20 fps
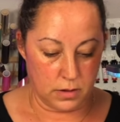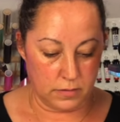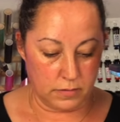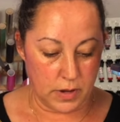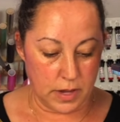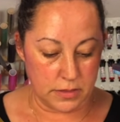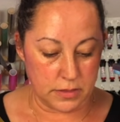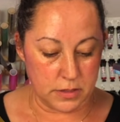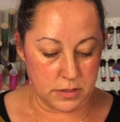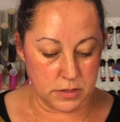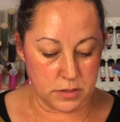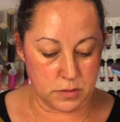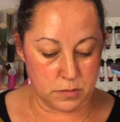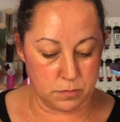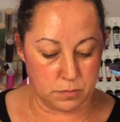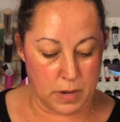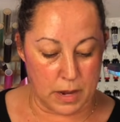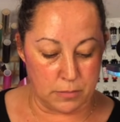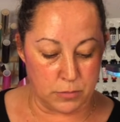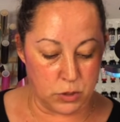got this,
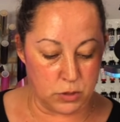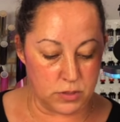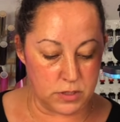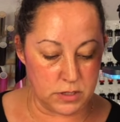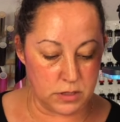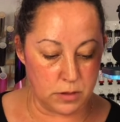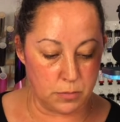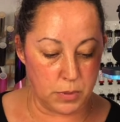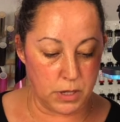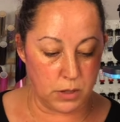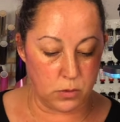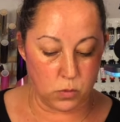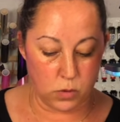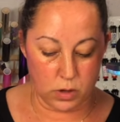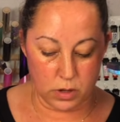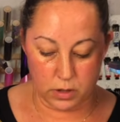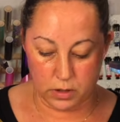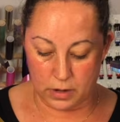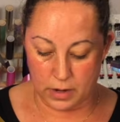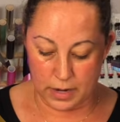I'm using the big
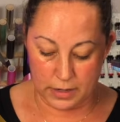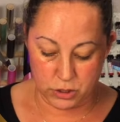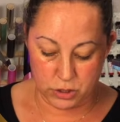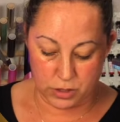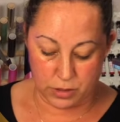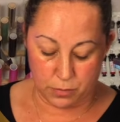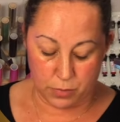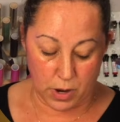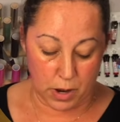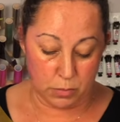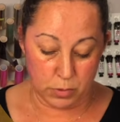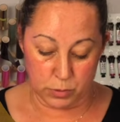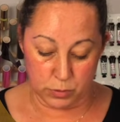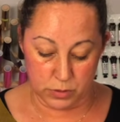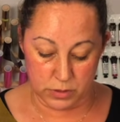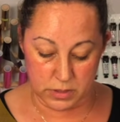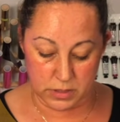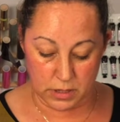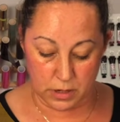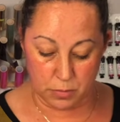one. Actually, I probably
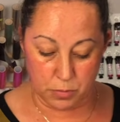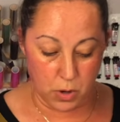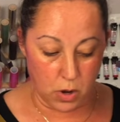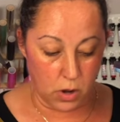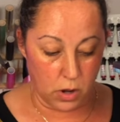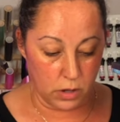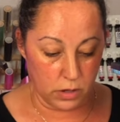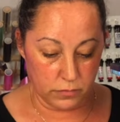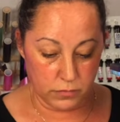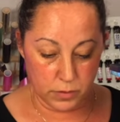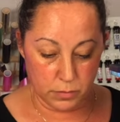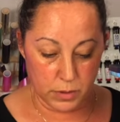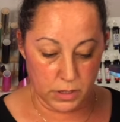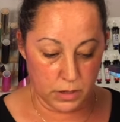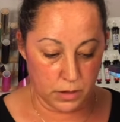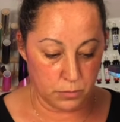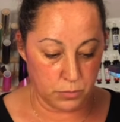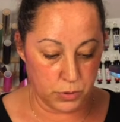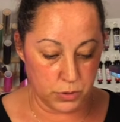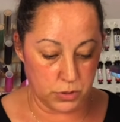would set up all of them, and
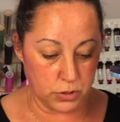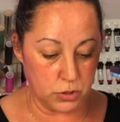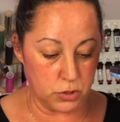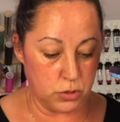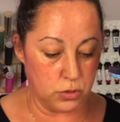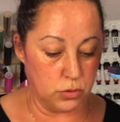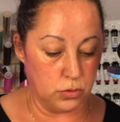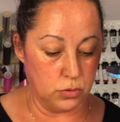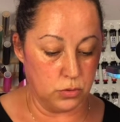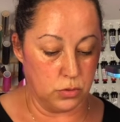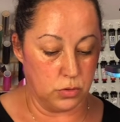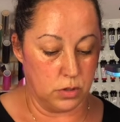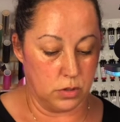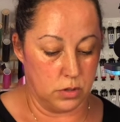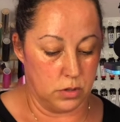I'd put the two